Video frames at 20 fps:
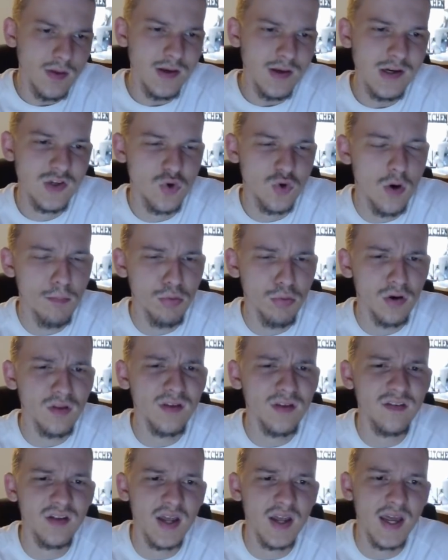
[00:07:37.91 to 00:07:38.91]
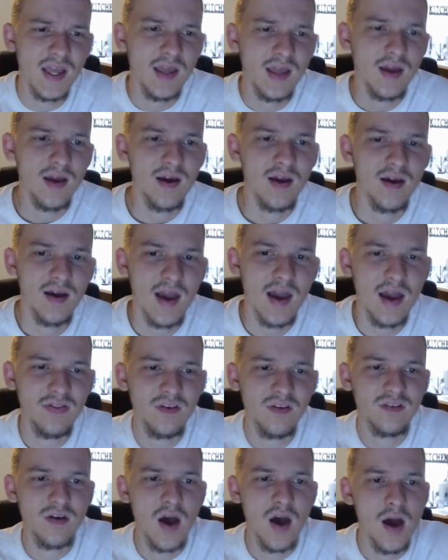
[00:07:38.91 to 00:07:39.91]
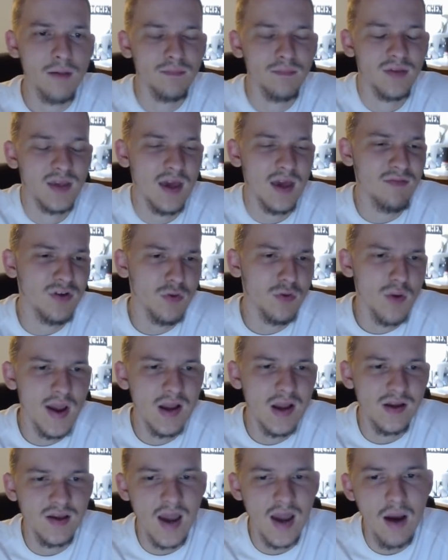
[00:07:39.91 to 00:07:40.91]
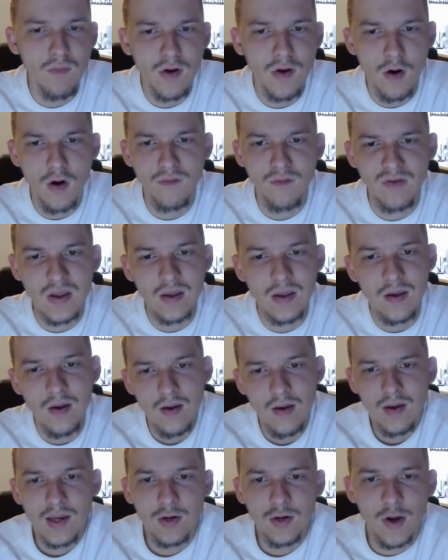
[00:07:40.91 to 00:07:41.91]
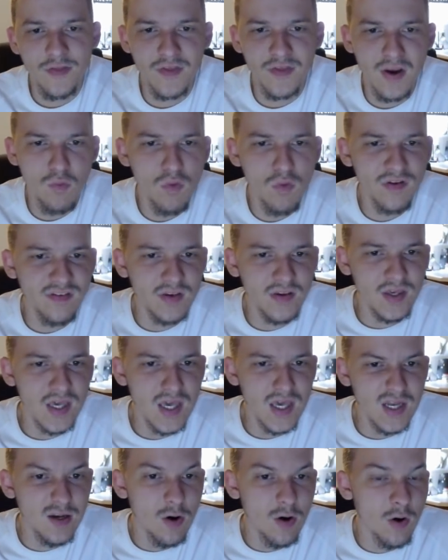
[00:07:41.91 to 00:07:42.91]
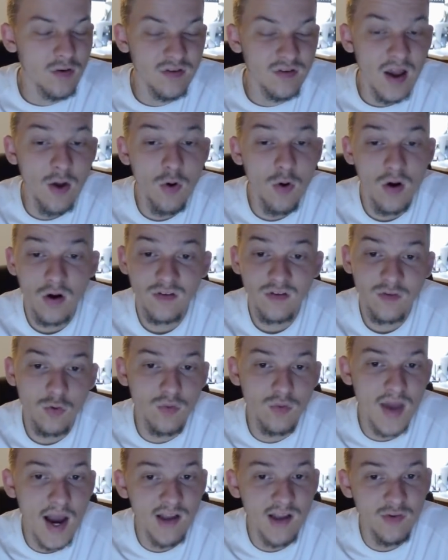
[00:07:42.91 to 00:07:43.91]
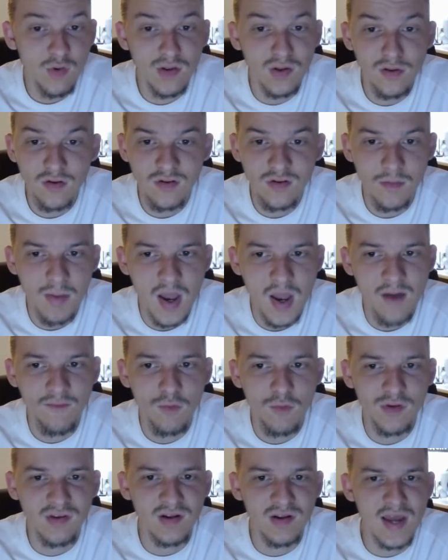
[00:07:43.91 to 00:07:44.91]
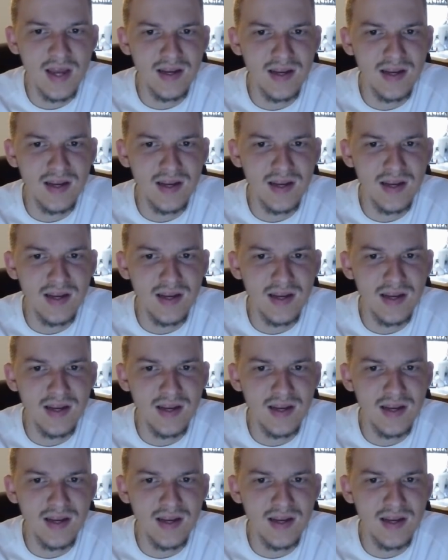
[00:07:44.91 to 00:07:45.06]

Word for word: So in Brooklyn today, at the top, Kevin Durant, Kyrie Irving, you know, I think once again our type, uh, two guys you can look to pay up for today.